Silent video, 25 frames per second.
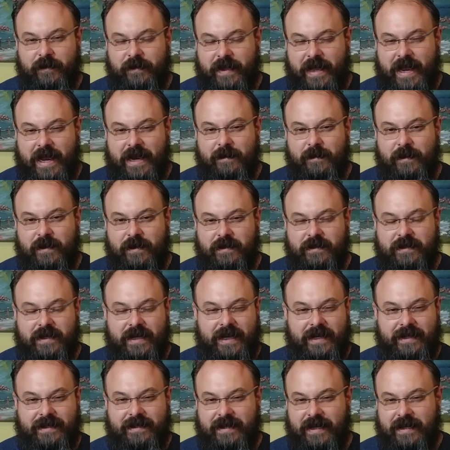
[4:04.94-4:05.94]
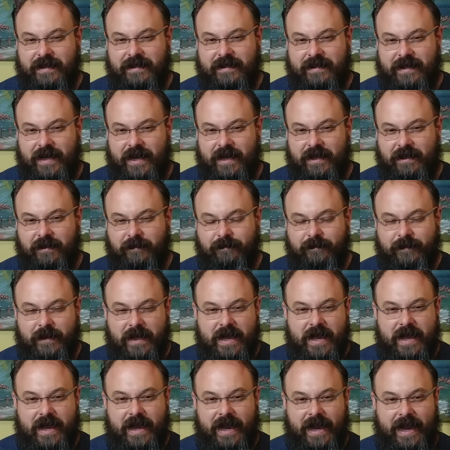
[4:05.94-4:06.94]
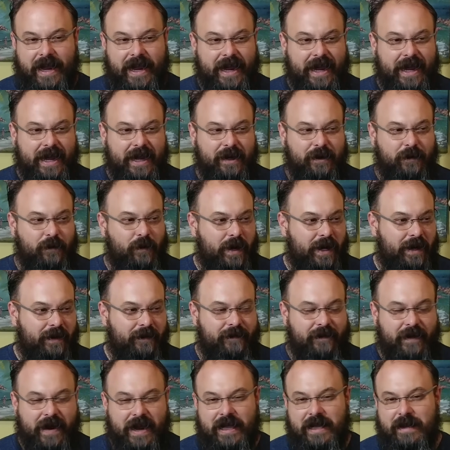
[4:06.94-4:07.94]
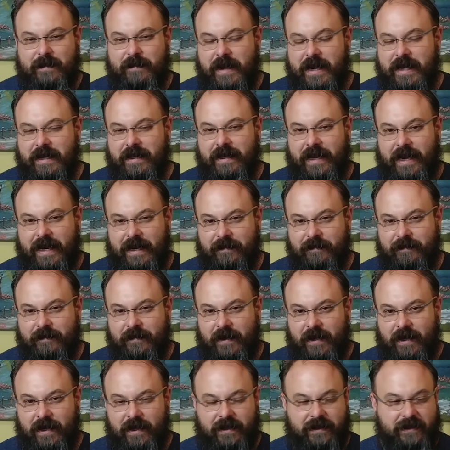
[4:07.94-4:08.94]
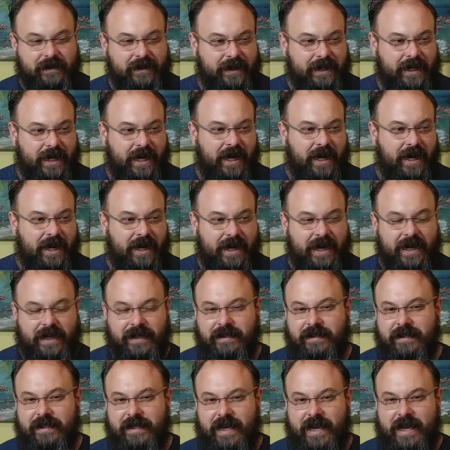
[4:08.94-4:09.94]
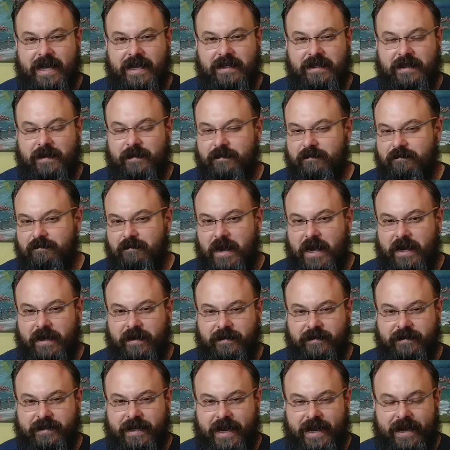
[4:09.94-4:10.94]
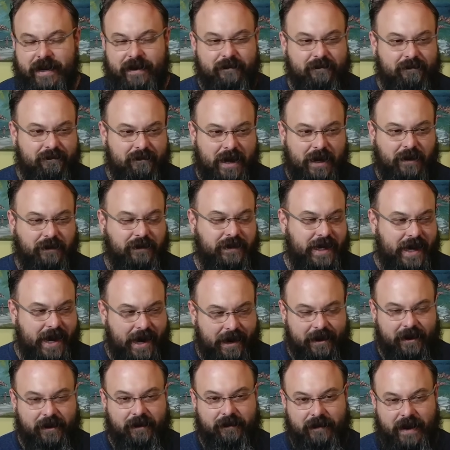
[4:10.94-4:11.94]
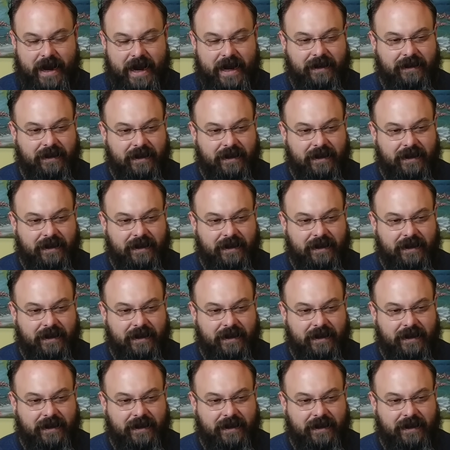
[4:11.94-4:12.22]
animals. It set sail. And when it finally made landfall on today's modern-day Mount Ararat,